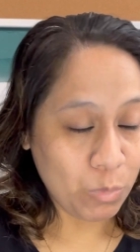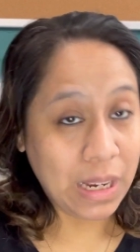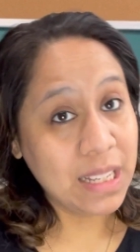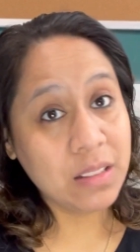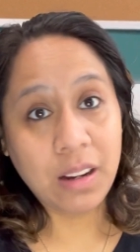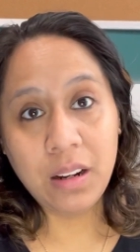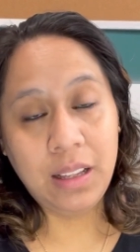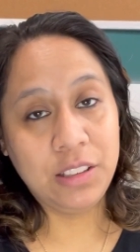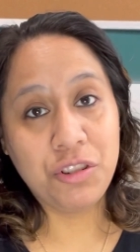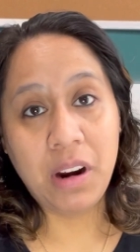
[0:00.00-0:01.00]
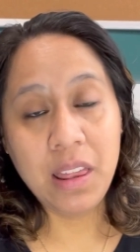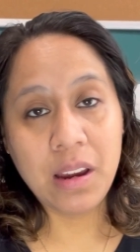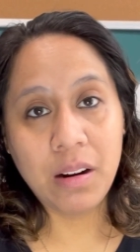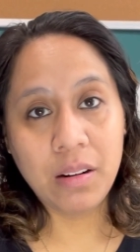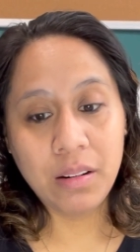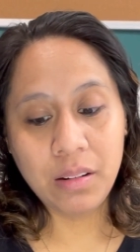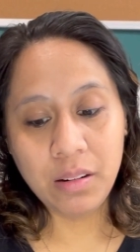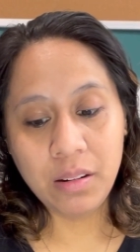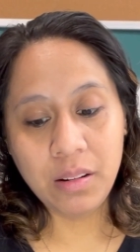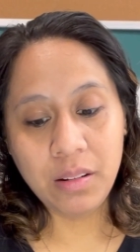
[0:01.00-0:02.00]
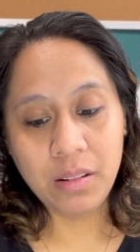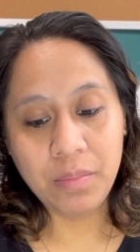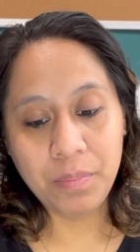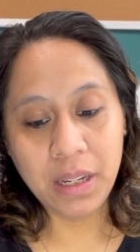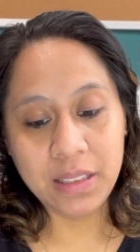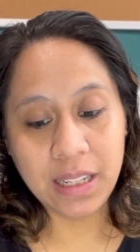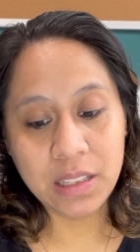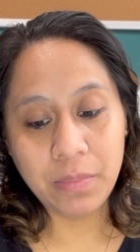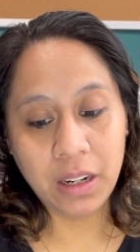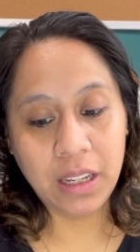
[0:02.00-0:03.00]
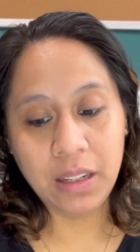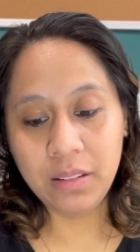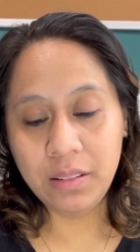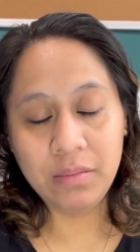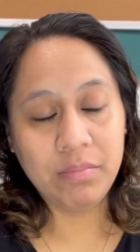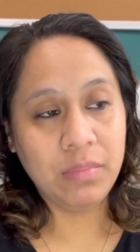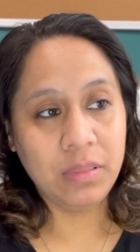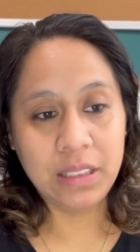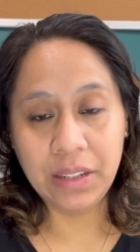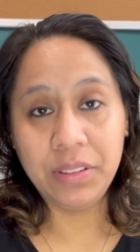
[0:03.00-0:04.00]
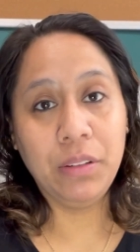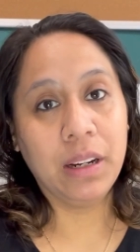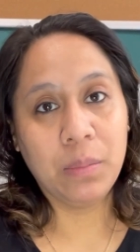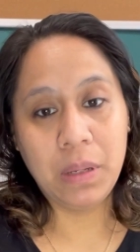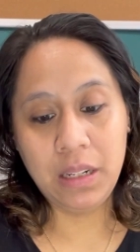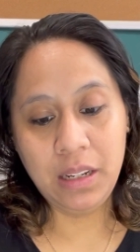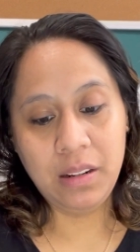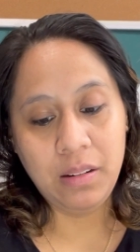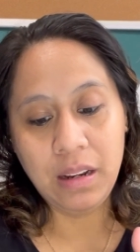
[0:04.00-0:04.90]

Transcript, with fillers: I still got a lot to try there. But Ted's Market definitely recommend it.